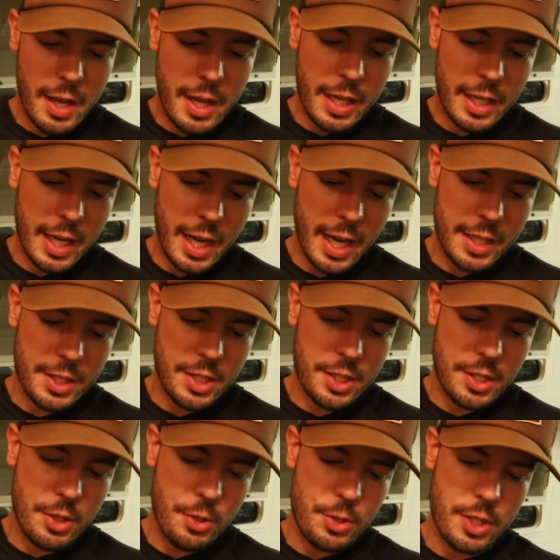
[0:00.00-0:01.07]
And then I
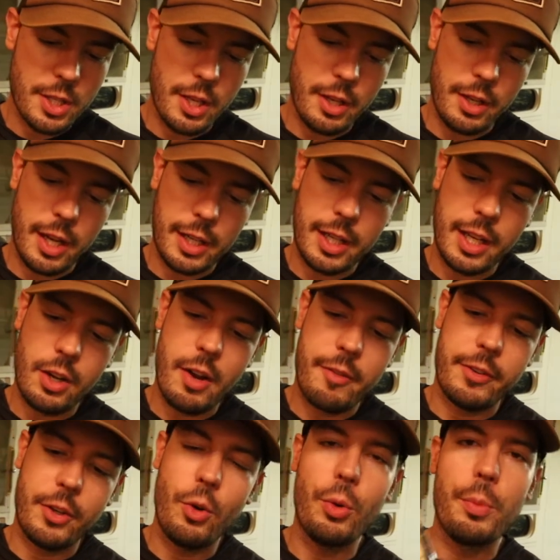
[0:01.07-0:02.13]
just used I cut
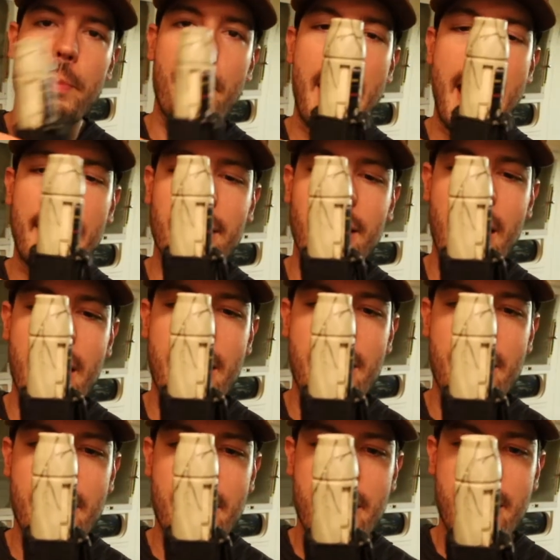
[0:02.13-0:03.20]
off an old mag
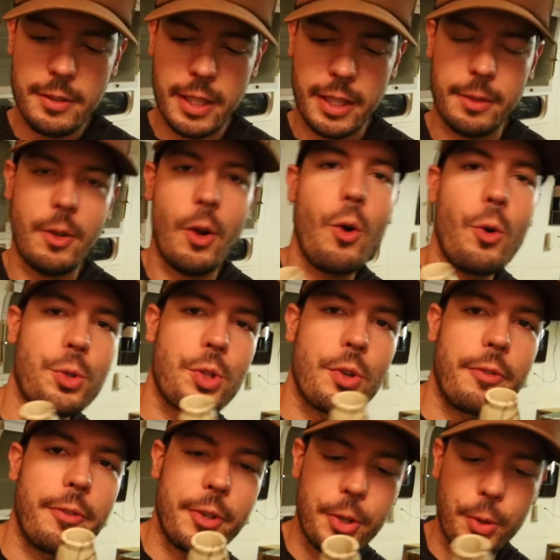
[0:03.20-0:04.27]
light, like holster
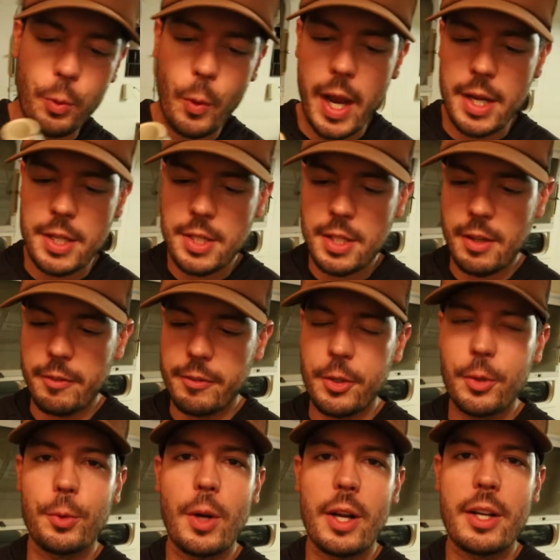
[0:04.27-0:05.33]
for your waist if
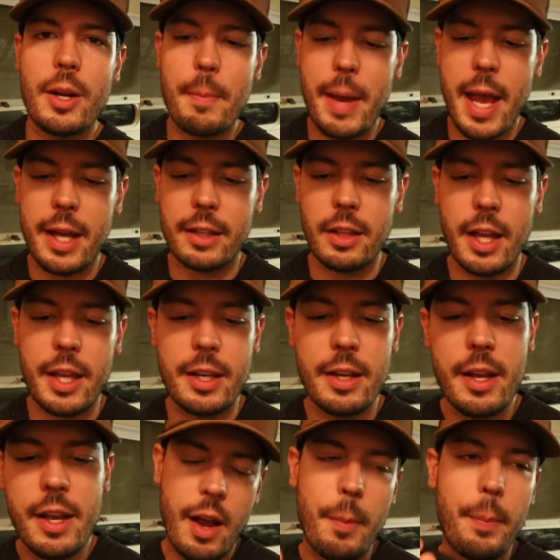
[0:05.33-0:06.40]
you're running a mag light.
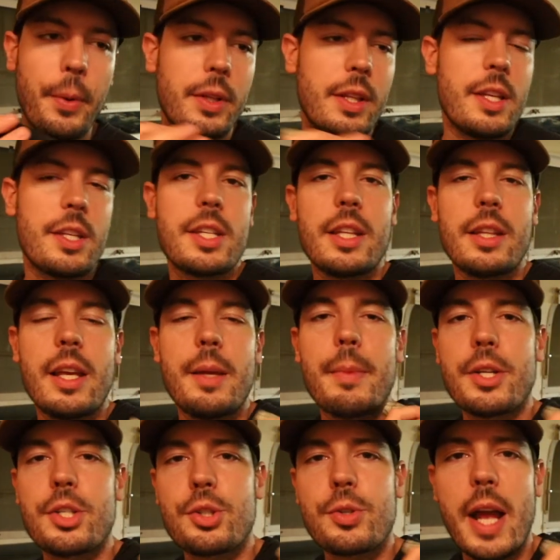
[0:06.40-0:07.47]
I'll put this in
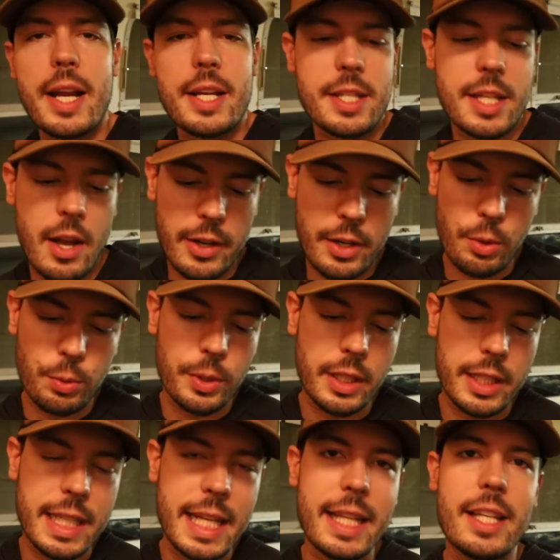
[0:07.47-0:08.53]
my Stratus now. I don't
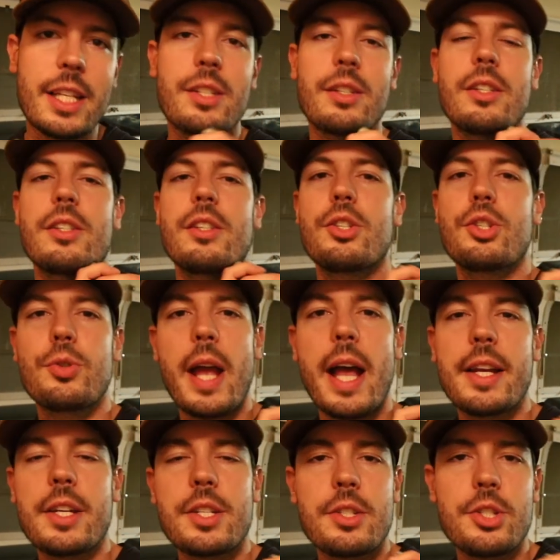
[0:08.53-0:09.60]
really need this because the
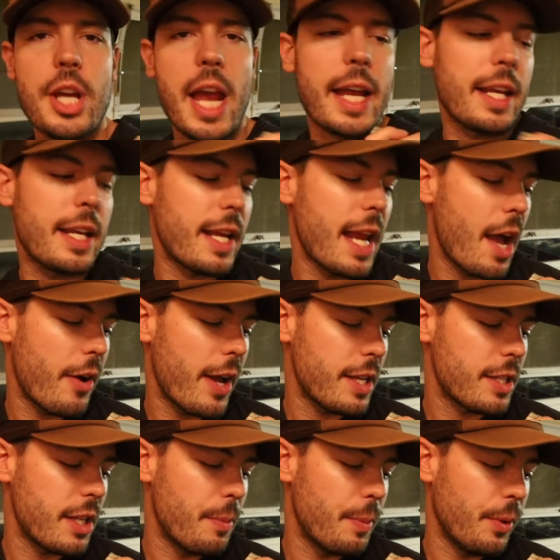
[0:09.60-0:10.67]
Stratus jacket now
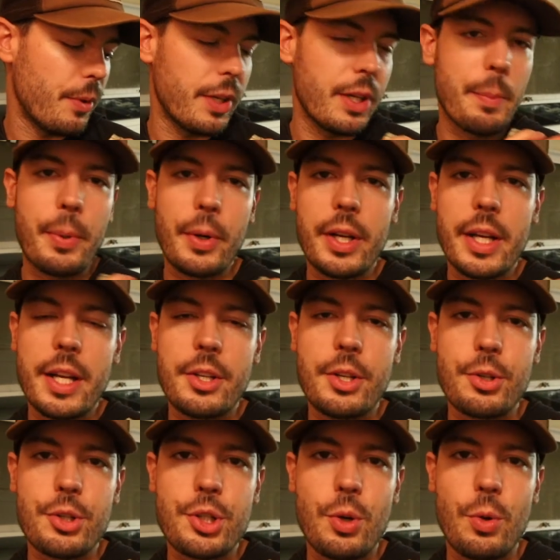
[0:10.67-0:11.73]
has the ability to put it into
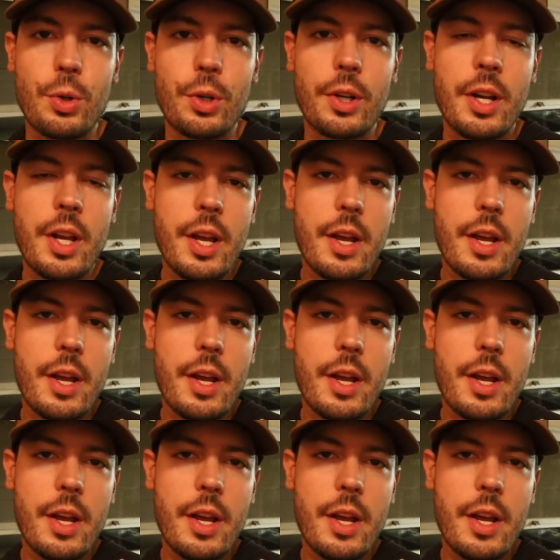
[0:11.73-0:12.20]
your shoulder